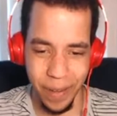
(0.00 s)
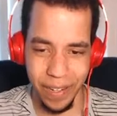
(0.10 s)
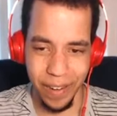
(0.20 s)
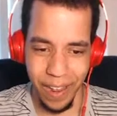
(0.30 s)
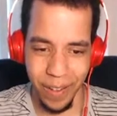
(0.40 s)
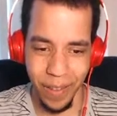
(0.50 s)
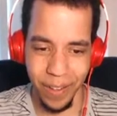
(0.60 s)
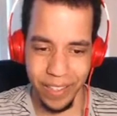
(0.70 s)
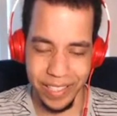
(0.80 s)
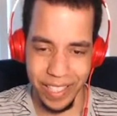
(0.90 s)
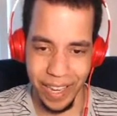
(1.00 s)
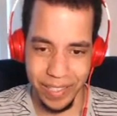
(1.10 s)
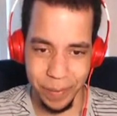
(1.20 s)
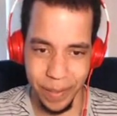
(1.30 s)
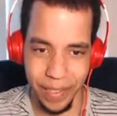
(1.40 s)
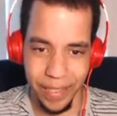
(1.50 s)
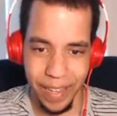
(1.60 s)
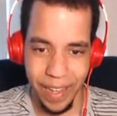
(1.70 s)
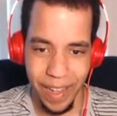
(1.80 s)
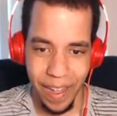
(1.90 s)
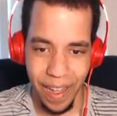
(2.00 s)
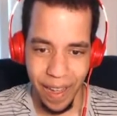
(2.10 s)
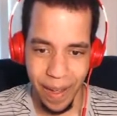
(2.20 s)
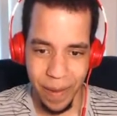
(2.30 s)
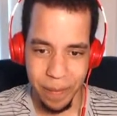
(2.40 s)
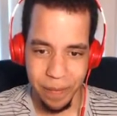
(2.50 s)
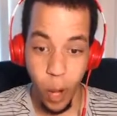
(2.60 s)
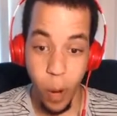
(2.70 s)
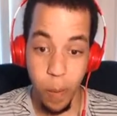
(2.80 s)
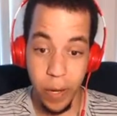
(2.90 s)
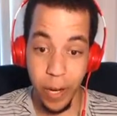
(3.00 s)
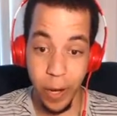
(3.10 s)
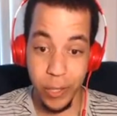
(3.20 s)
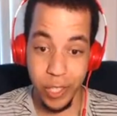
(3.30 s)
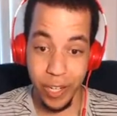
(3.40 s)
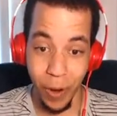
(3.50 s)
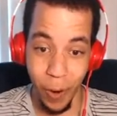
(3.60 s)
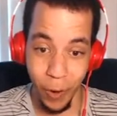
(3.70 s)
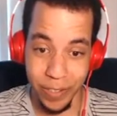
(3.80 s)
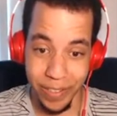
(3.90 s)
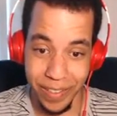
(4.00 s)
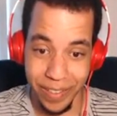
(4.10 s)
depending on how long this takes, but um, oh, here goes sheer cold.